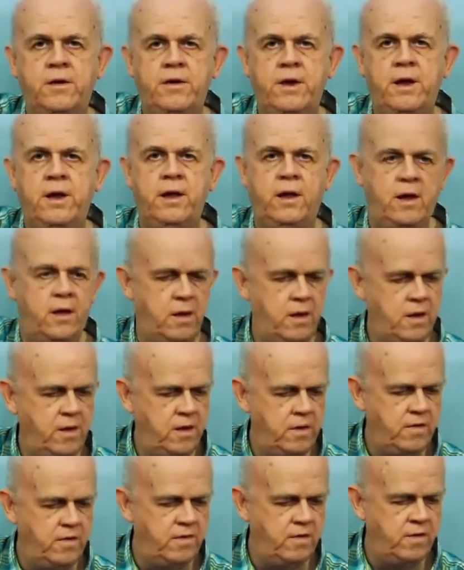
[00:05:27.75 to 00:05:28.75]
D,
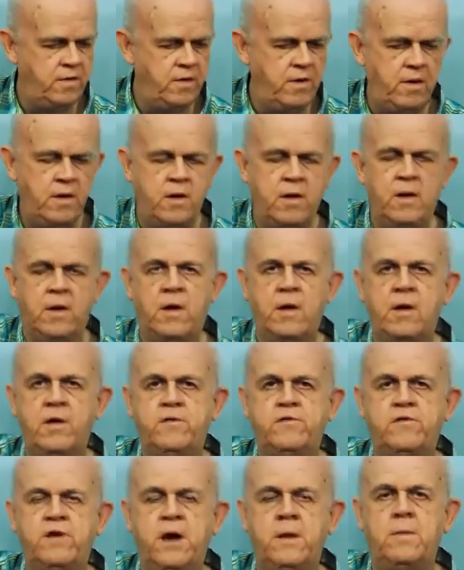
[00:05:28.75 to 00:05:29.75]

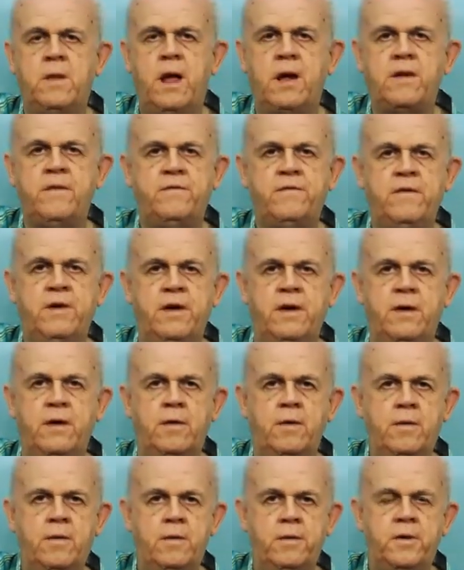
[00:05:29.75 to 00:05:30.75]
shaped like a V,
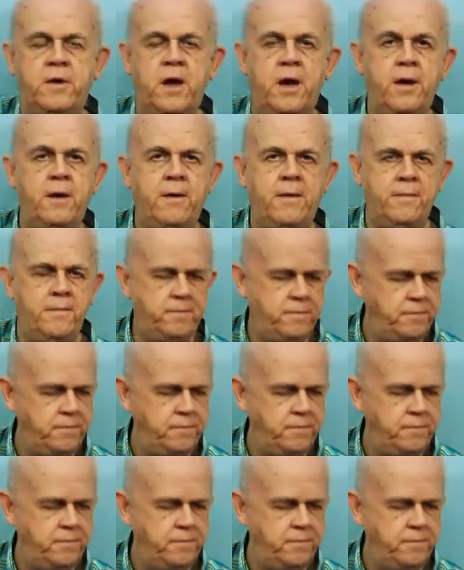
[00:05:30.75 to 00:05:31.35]
okay?